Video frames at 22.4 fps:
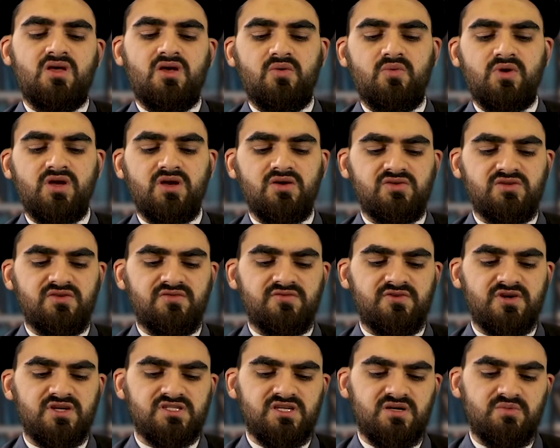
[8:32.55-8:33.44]
We go to,
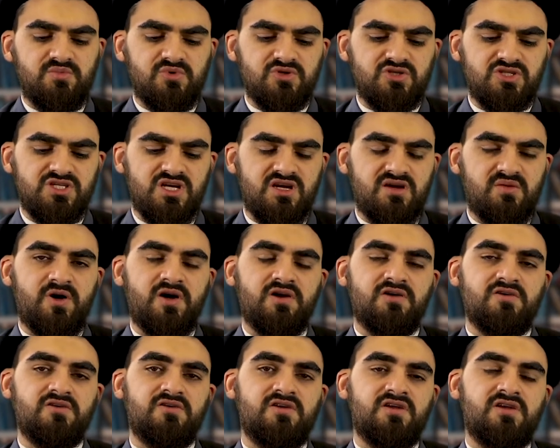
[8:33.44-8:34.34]
for example, Sheikh
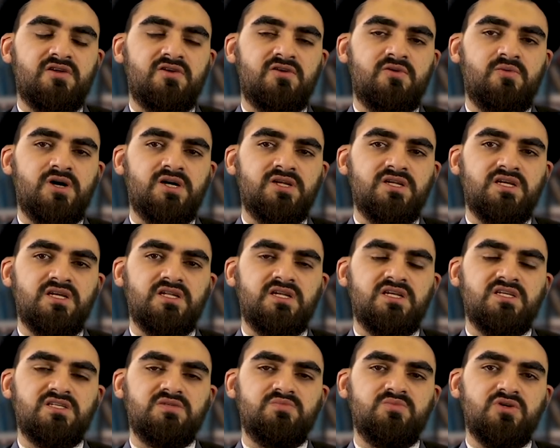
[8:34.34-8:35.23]
Baqir Irawani in
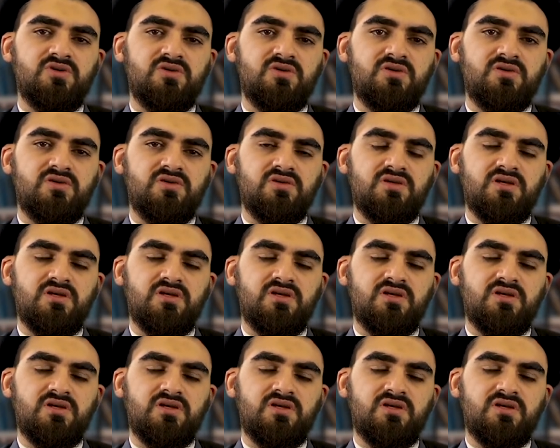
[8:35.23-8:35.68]
his book